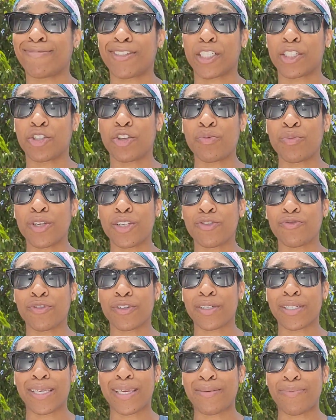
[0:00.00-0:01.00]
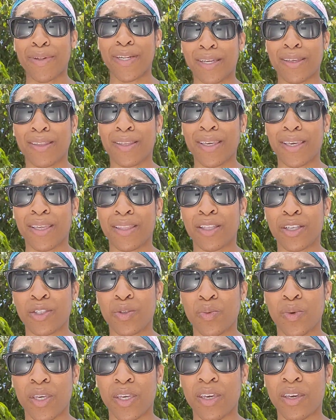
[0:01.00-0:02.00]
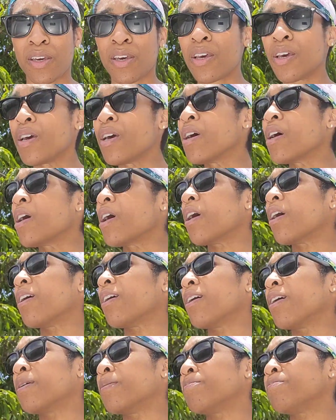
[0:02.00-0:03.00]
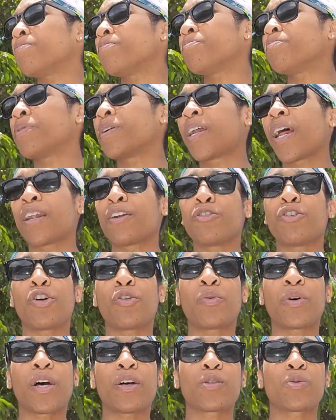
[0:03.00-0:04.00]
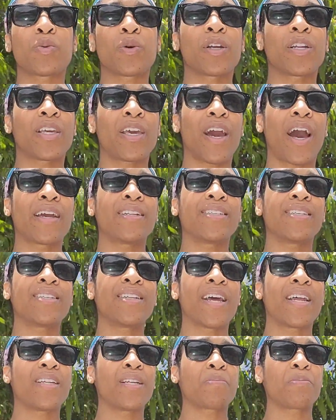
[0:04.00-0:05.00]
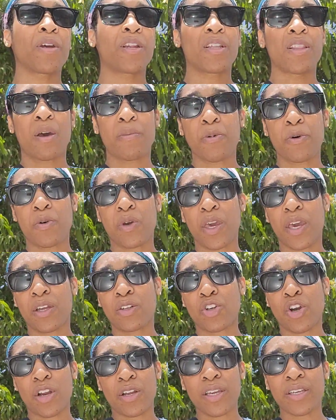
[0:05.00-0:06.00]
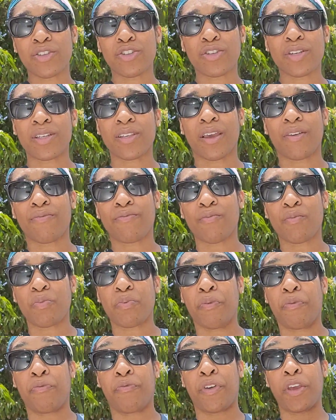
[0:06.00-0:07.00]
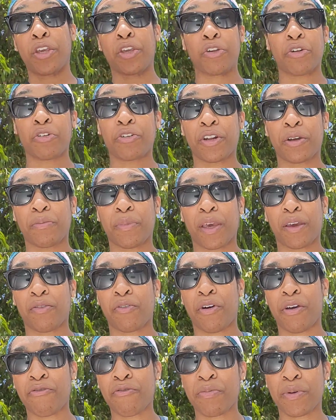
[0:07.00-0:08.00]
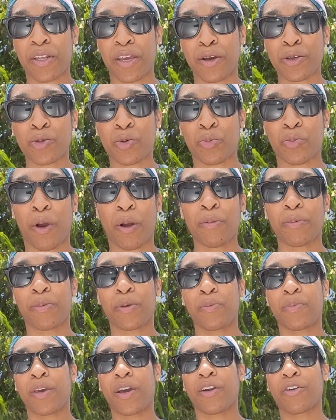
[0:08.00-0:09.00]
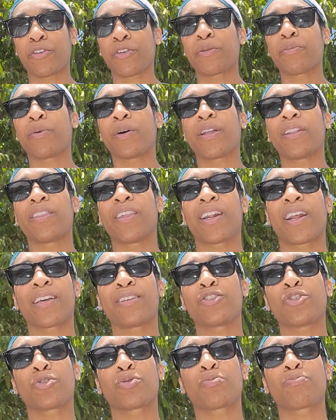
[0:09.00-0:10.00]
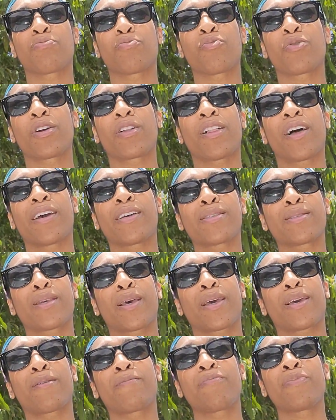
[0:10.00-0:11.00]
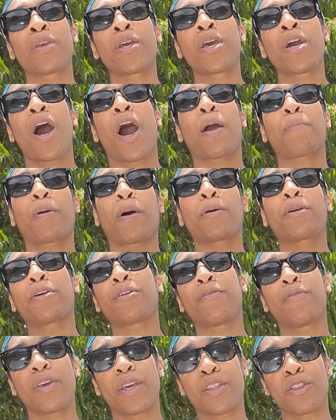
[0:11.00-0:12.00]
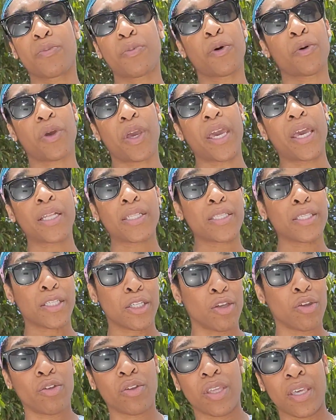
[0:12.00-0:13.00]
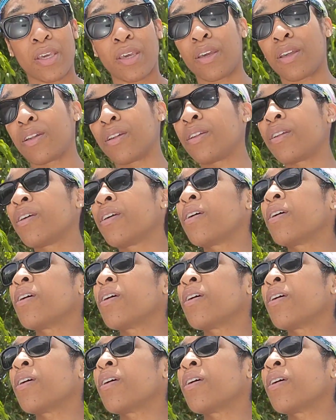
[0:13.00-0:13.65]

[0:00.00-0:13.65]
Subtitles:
So much for keeping it clean this week. But I don't know what else we're gonna get. I didn't end up getting that poke at Target just because I figured, I'm like, well, everybody else will probably be hungry, but then I just realized like I probably could have eaten the poke and still eaten.